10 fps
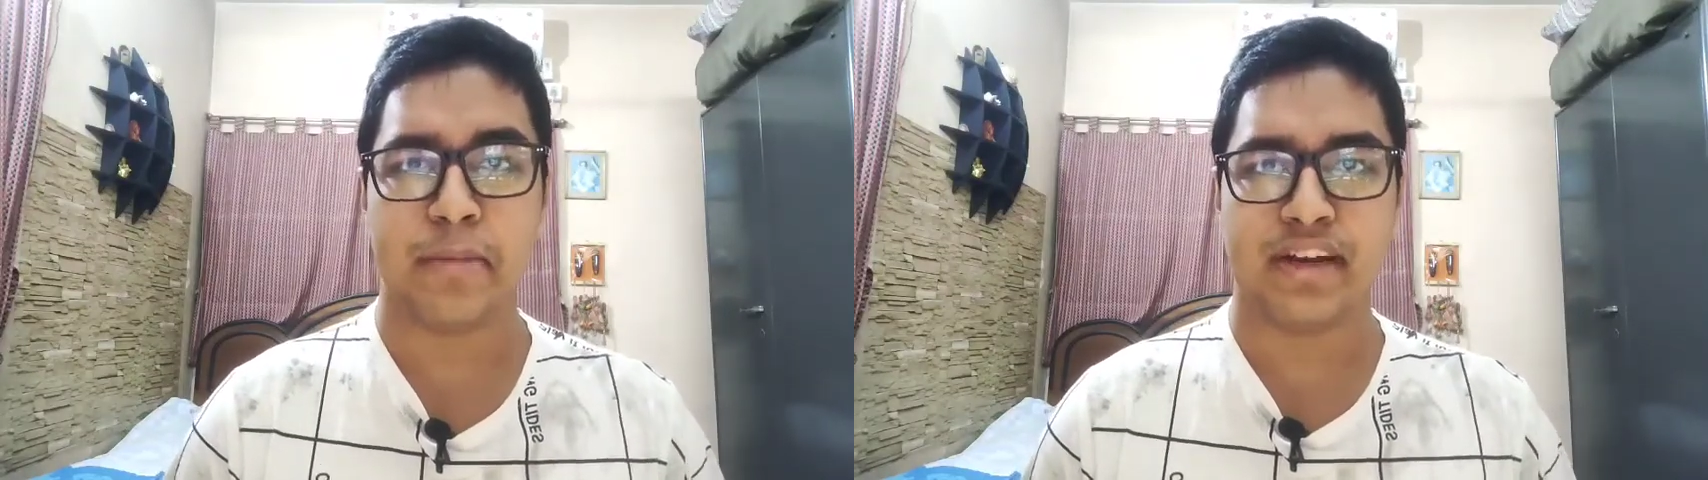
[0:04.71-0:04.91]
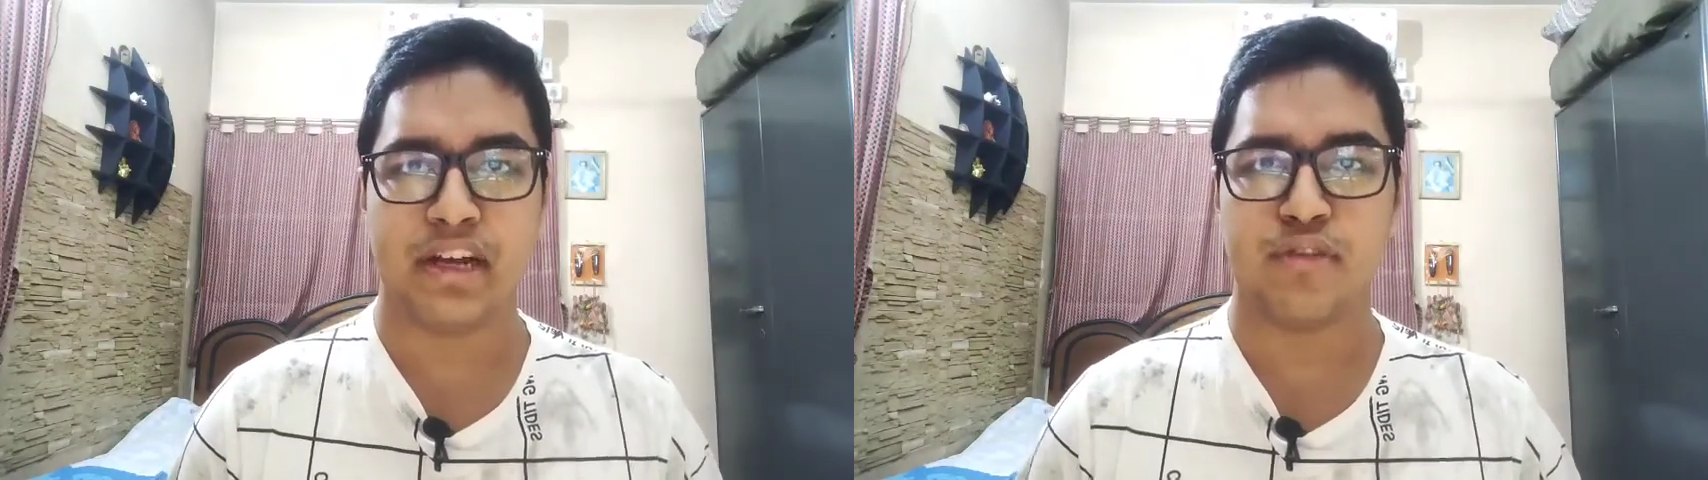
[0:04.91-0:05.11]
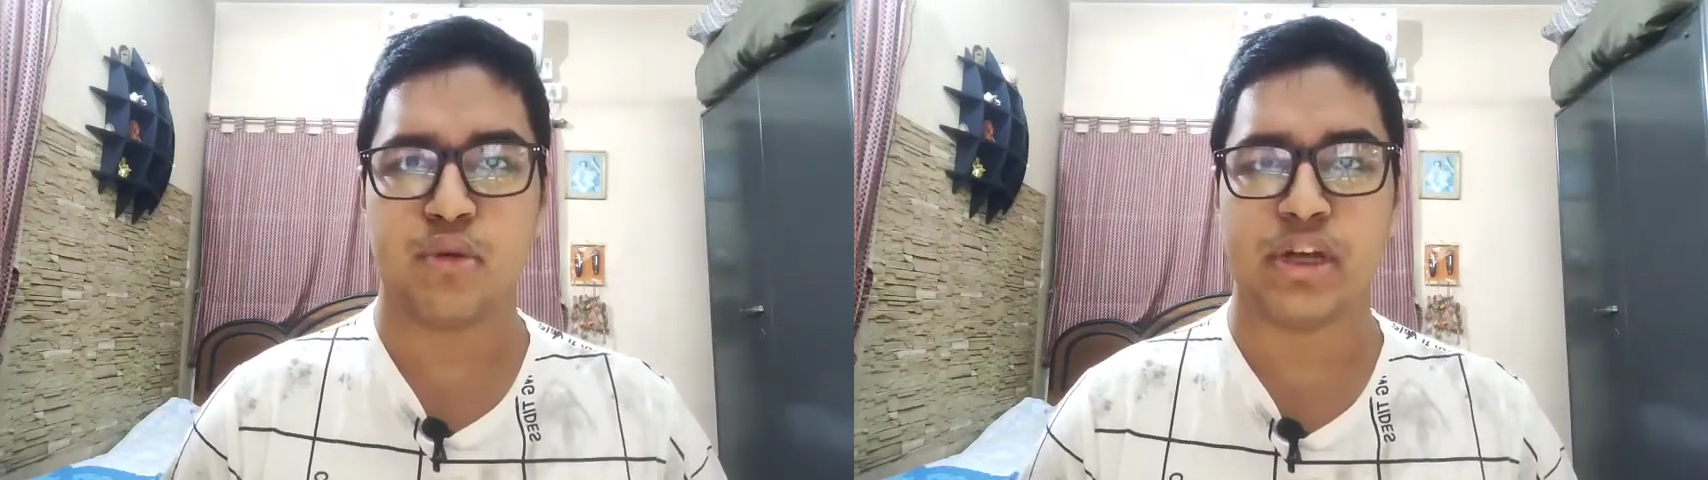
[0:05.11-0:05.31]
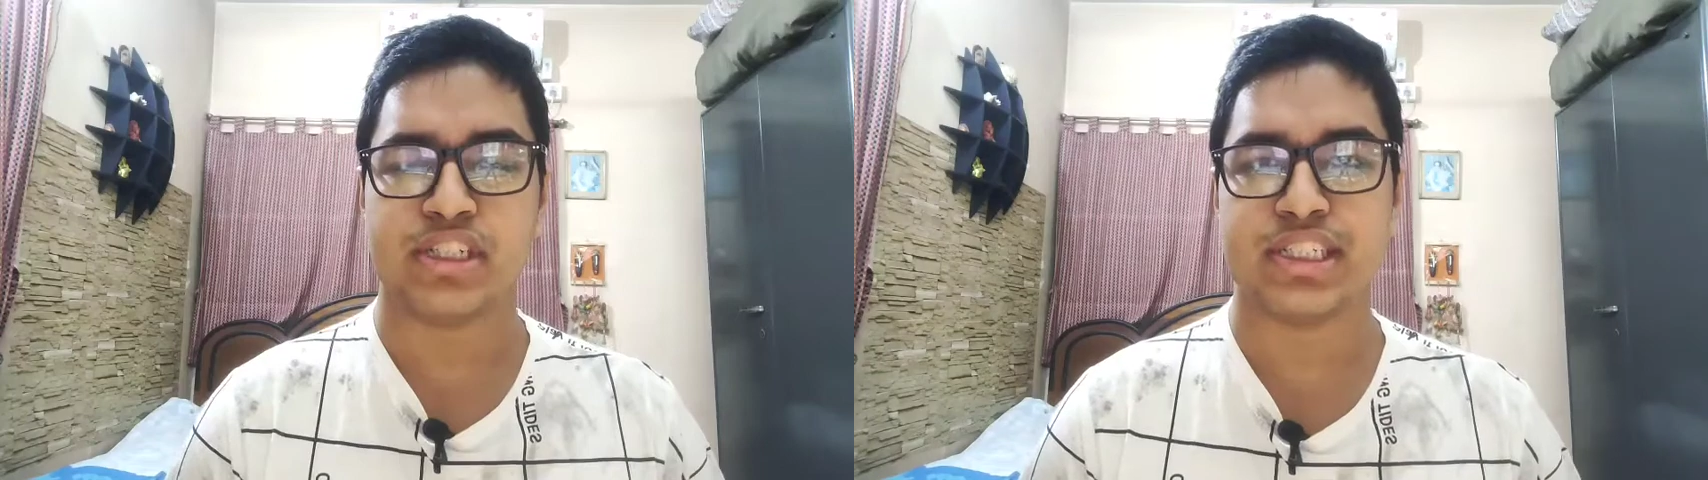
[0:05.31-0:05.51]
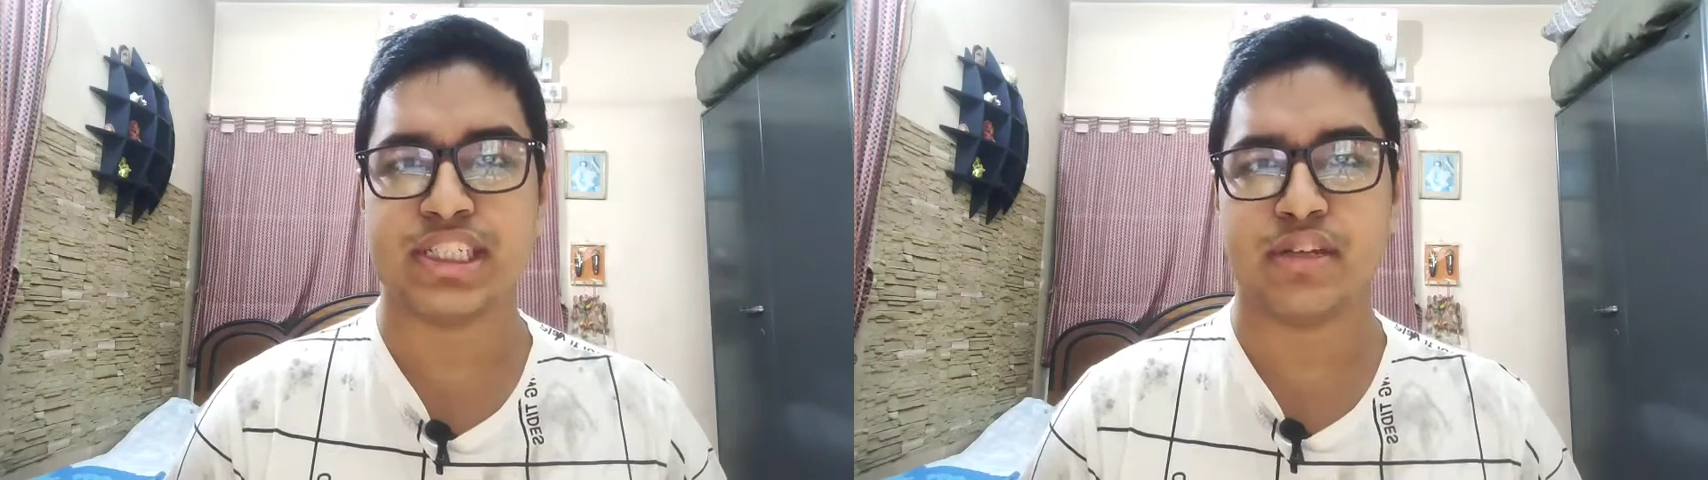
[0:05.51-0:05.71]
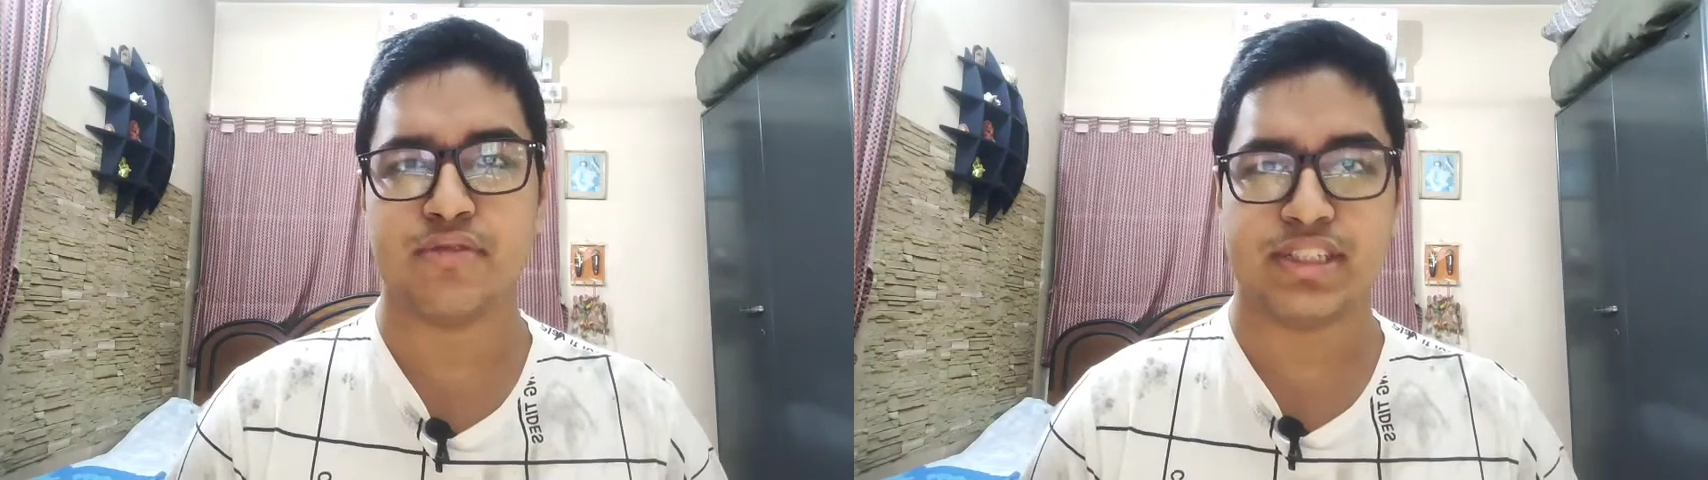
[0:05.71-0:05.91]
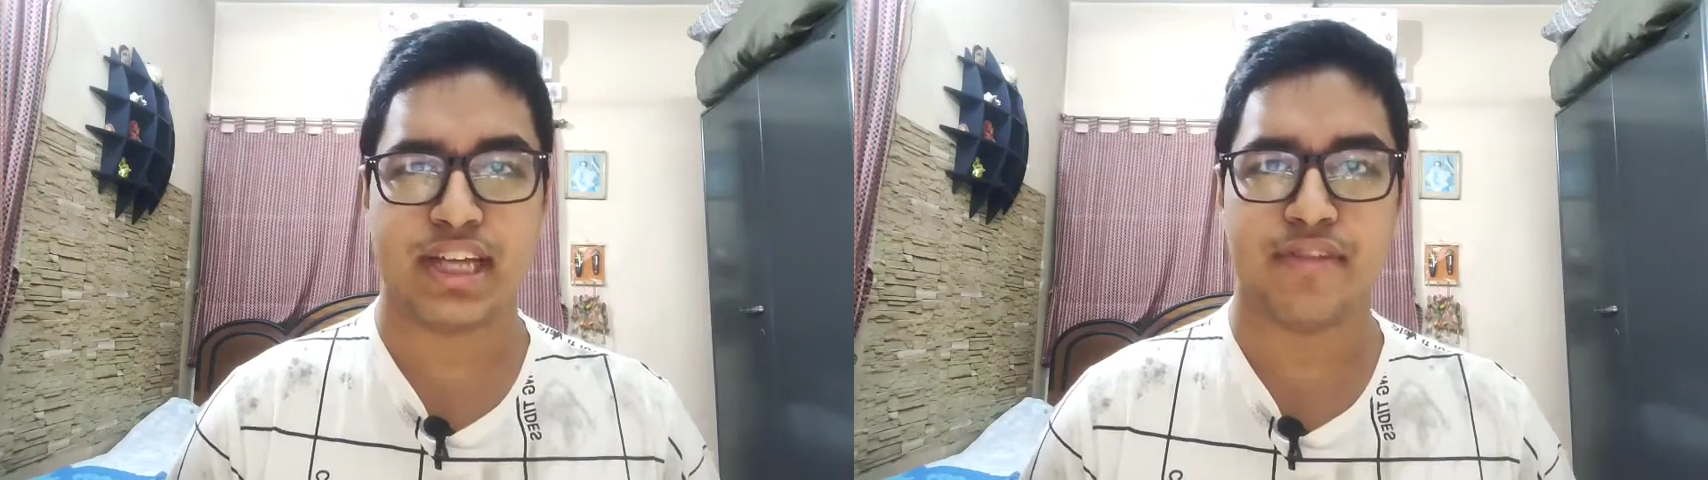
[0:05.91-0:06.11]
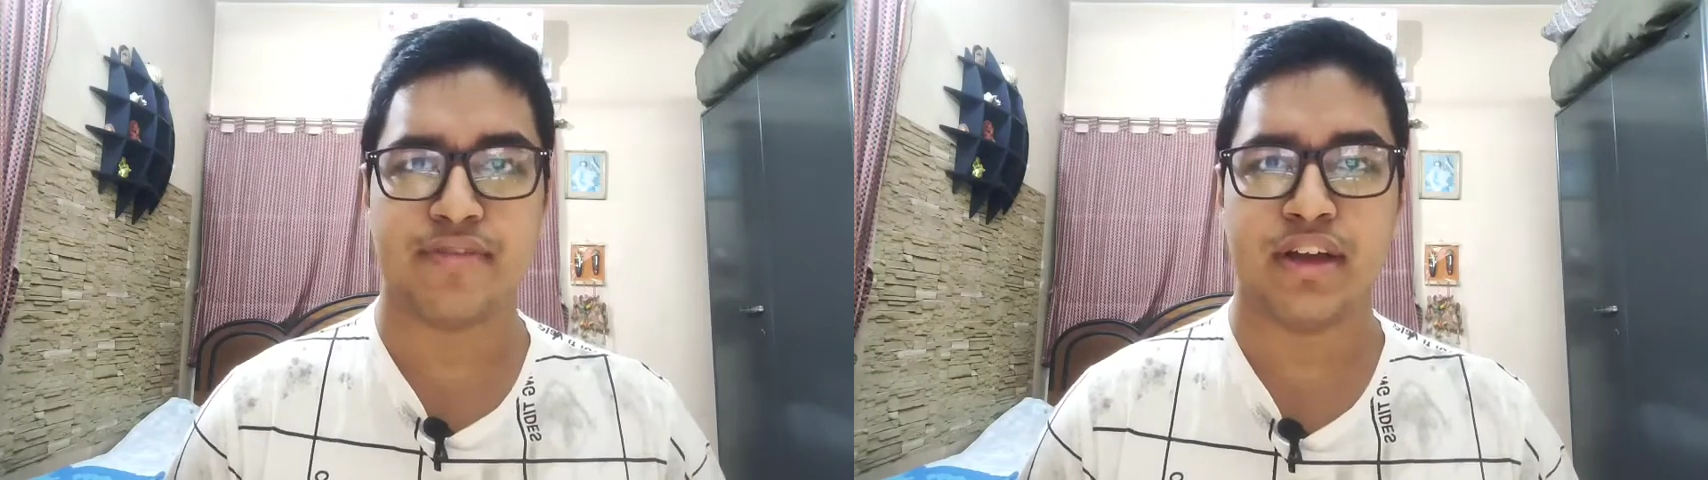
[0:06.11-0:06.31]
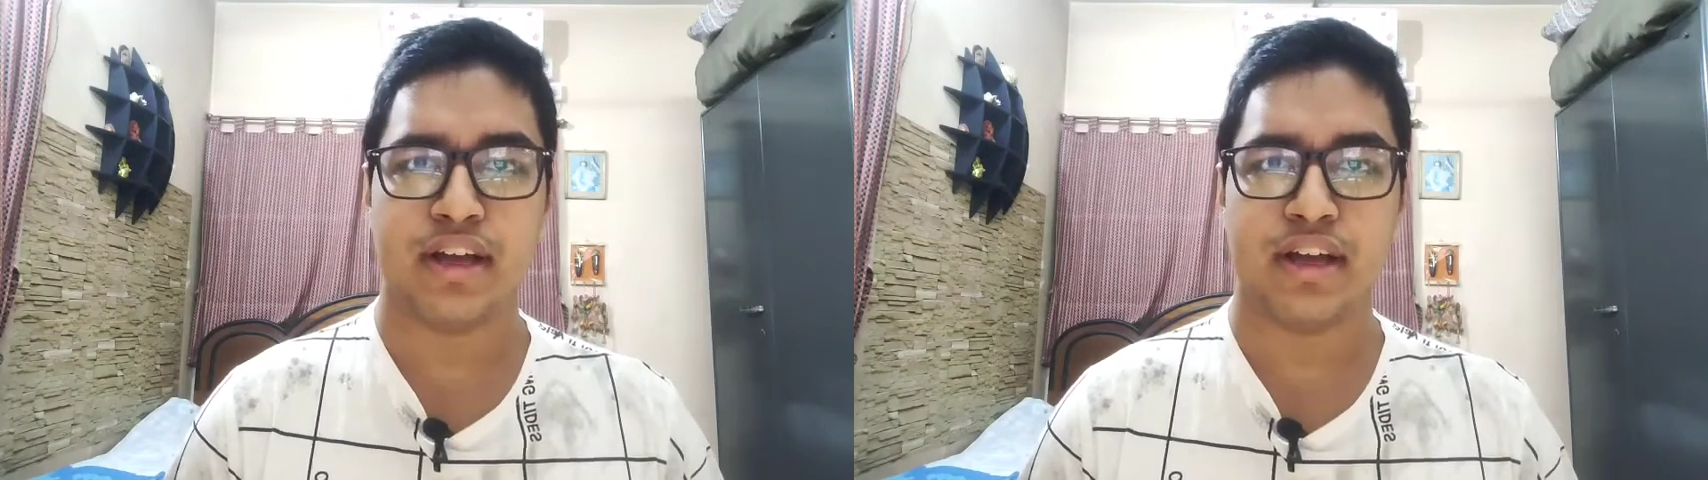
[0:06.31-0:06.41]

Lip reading: interview questions which I have